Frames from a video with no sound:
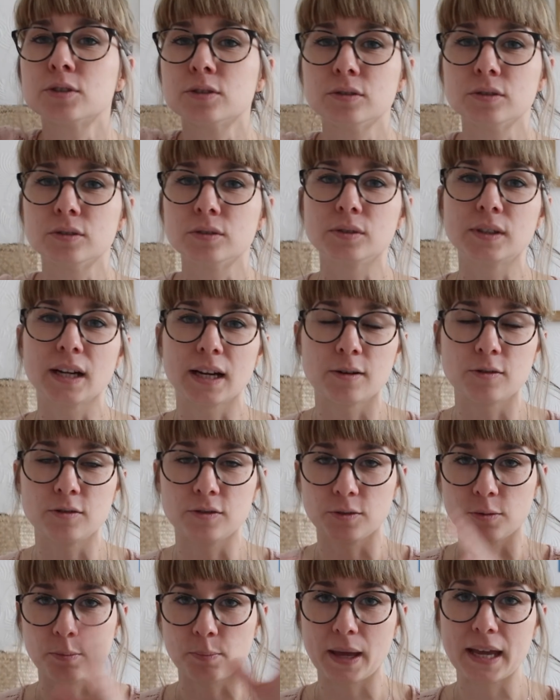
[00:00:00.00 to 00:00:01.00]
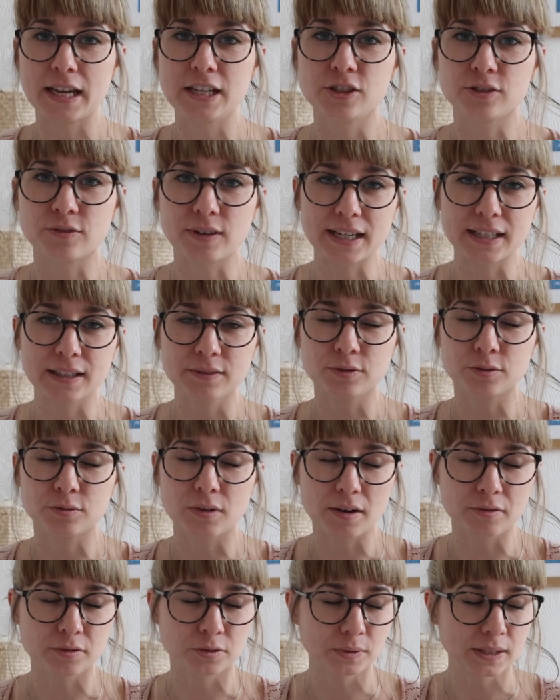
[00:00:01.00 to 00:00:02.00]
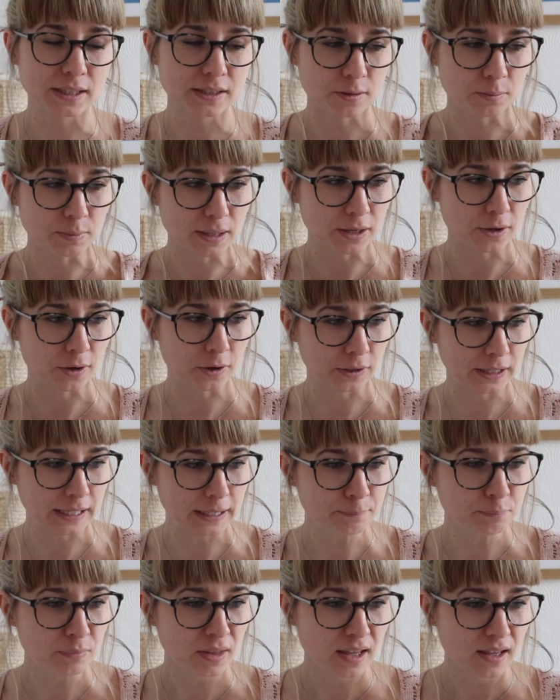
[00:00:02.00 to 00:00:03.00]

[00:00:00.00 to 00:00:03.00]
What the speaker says: to get the page ready for Ravelry. It's a bit early.